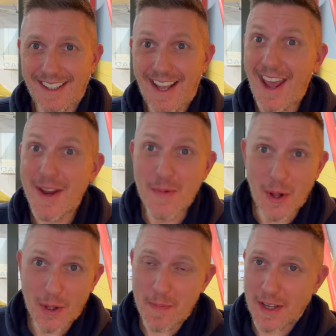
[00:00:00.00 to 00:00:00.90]
Hey,
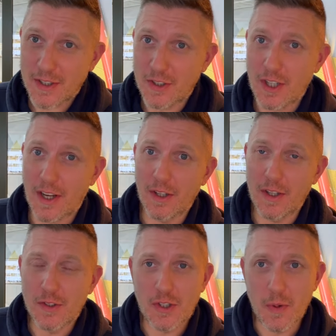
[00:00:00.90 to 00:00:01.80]
welcome back to the
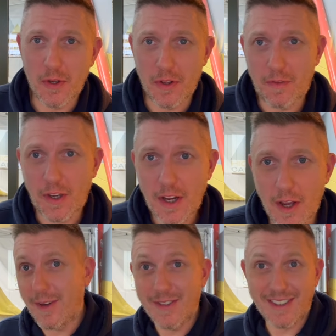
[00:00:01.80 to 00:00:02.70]
channel and to another
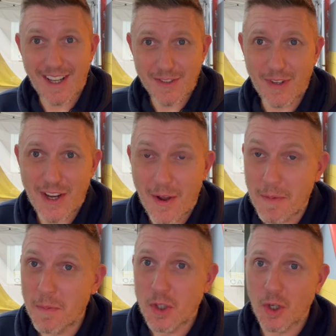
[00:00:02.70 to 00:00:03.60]
video. Now in today's video I'm
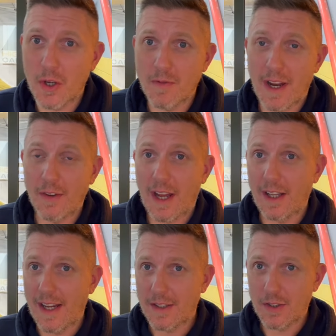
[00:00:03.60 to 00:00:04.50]
going to be showing you around
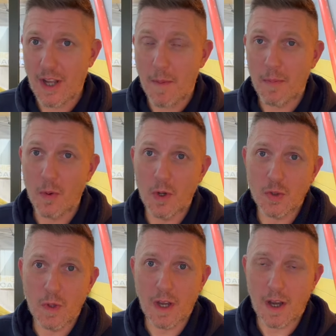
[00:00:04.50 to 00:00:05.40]
our latest camper,
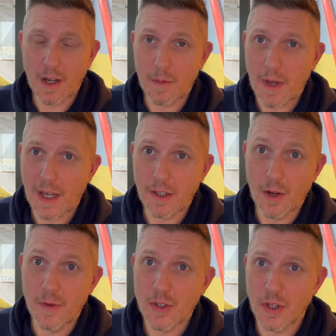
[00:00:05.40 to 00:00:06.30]
which we are going to be handing
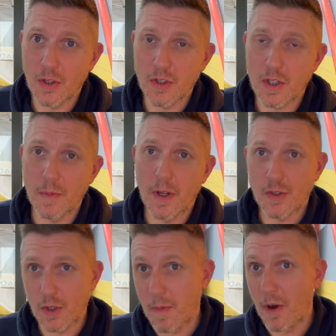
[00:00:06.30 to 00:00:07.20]
over to the customer
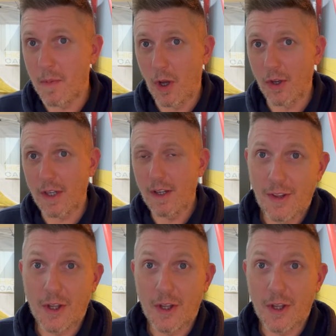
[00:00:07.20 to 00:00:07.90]
tomorrow morning.